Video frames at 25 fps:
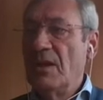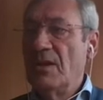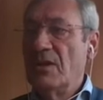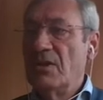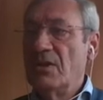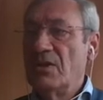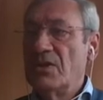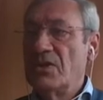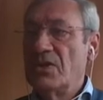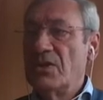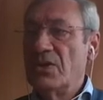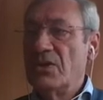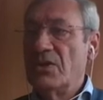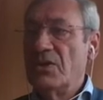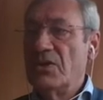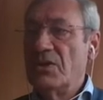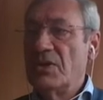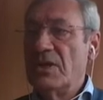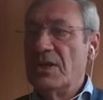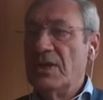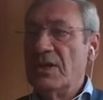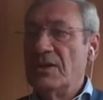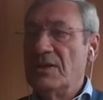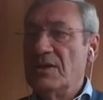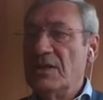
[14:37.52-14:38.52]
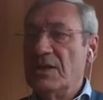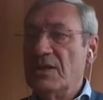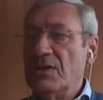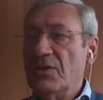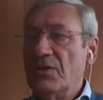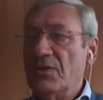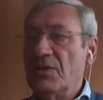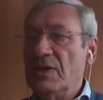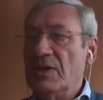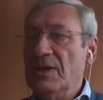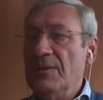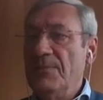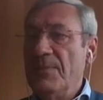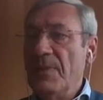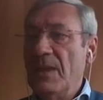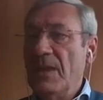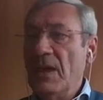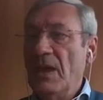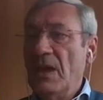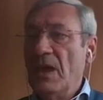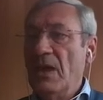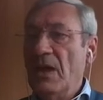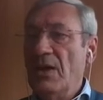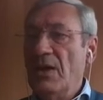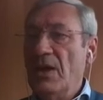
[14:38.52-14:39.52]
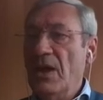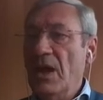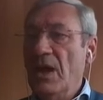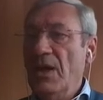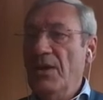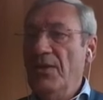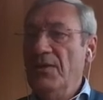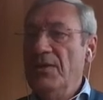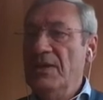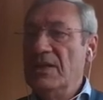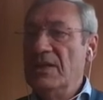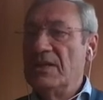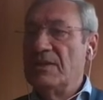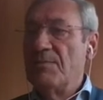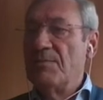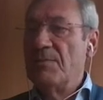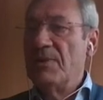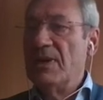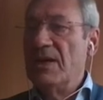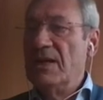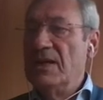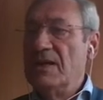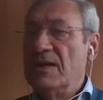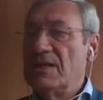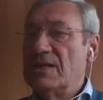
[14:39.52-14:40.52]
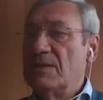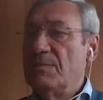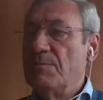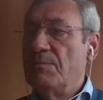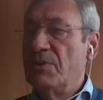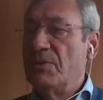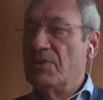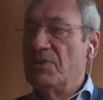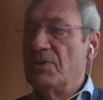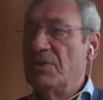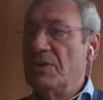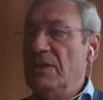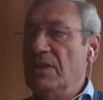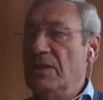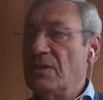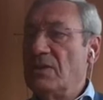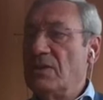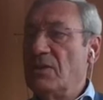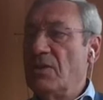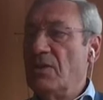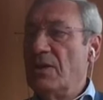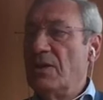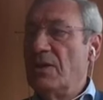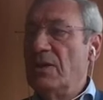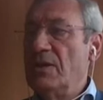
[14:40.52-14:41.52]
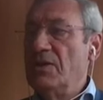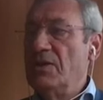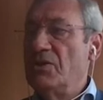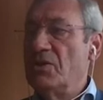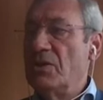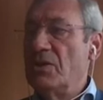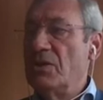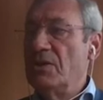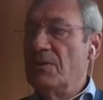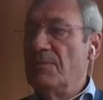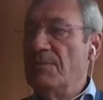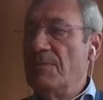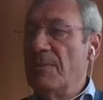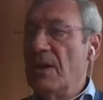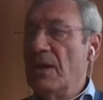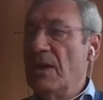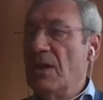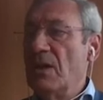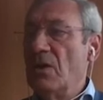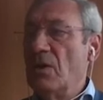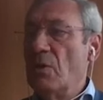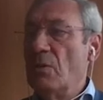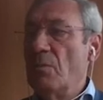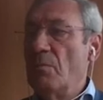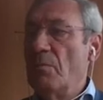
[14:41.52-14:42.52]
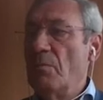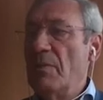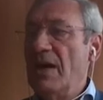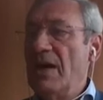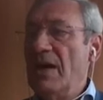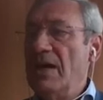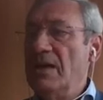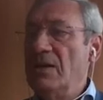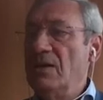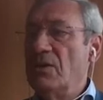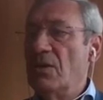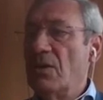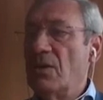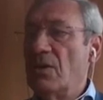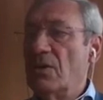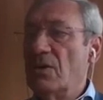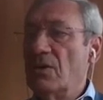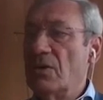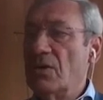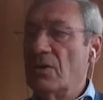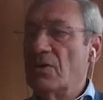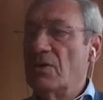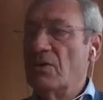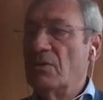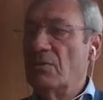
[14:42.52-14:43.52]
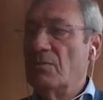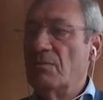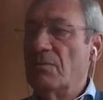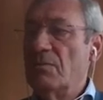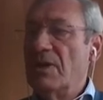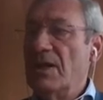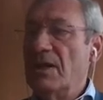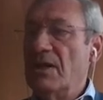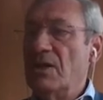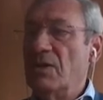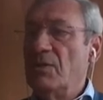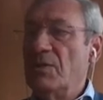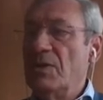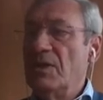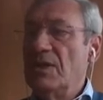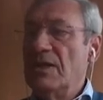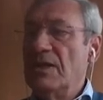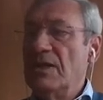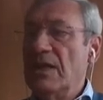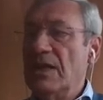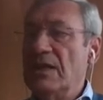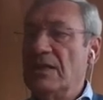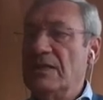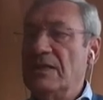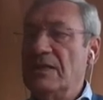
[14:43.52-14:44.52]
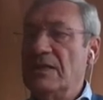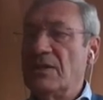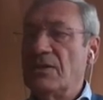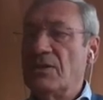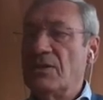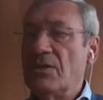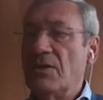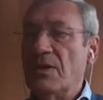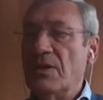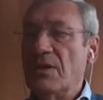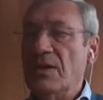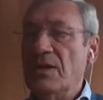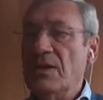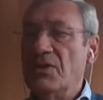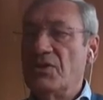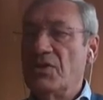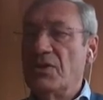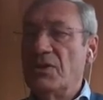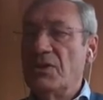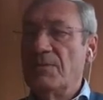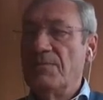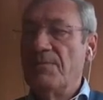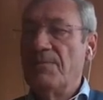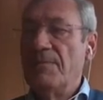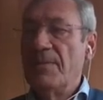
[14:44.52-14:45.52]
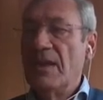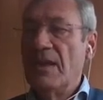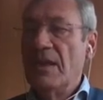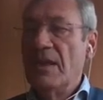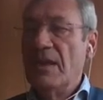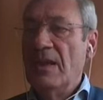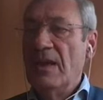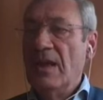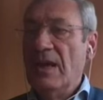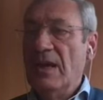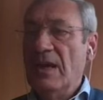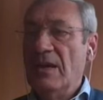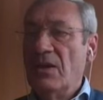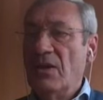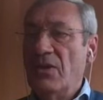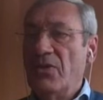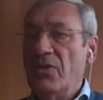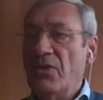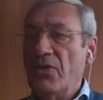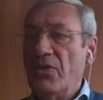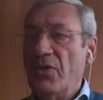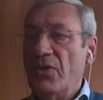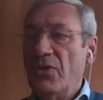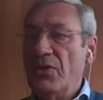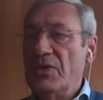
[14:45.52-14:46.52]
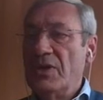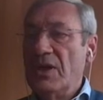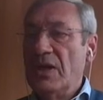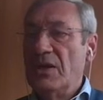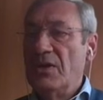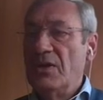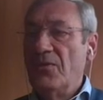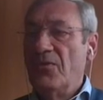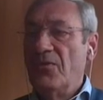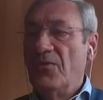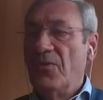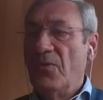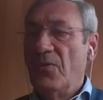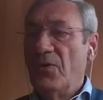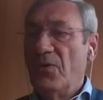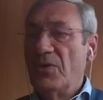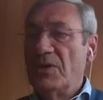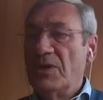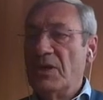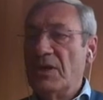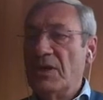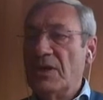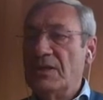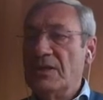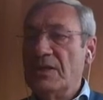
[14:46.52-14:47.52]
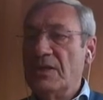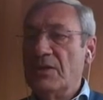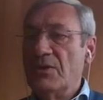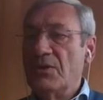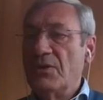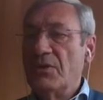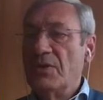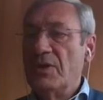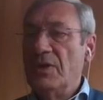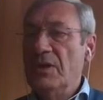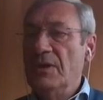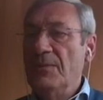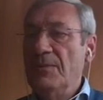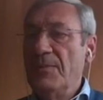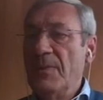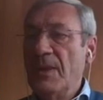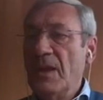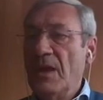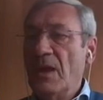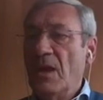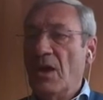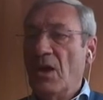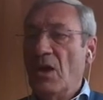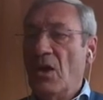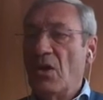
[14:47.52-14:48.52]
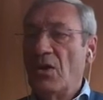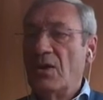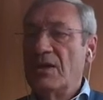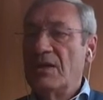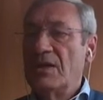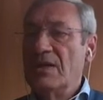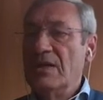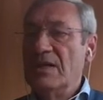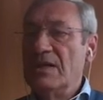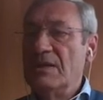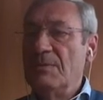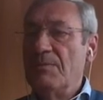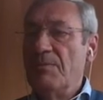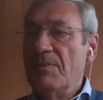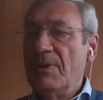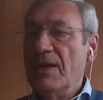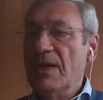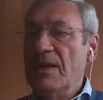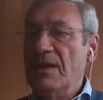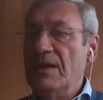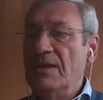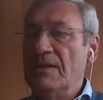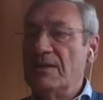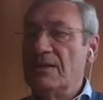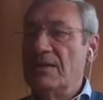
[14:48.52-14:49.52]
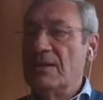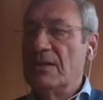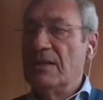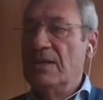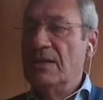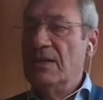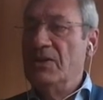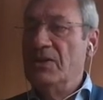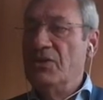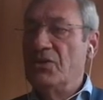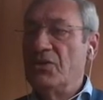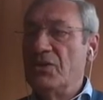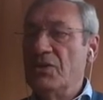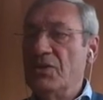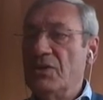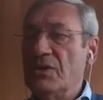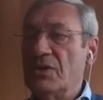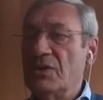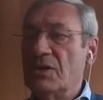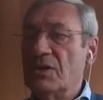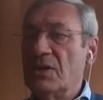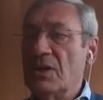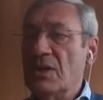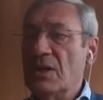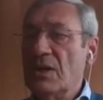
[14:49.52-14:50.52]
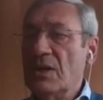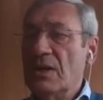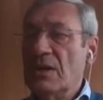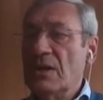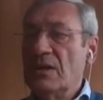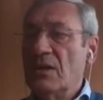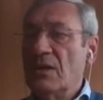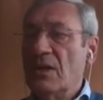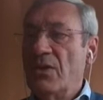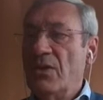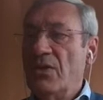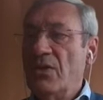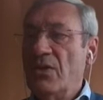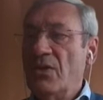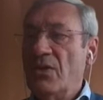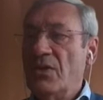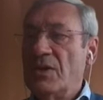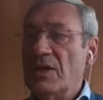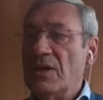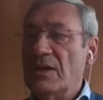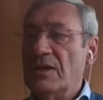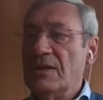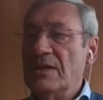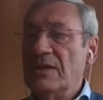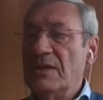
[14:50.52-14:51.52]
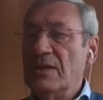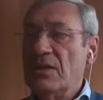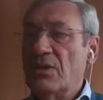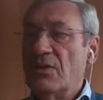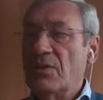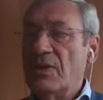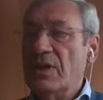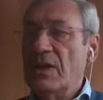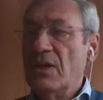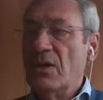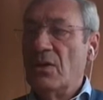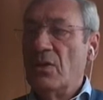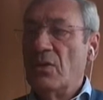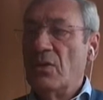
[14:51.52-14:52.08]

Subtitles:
The second category, an undisplaced posterior lesion, combined or not combined with an anterior lesion. And the third and the fourth category are displaced lesions. The third category,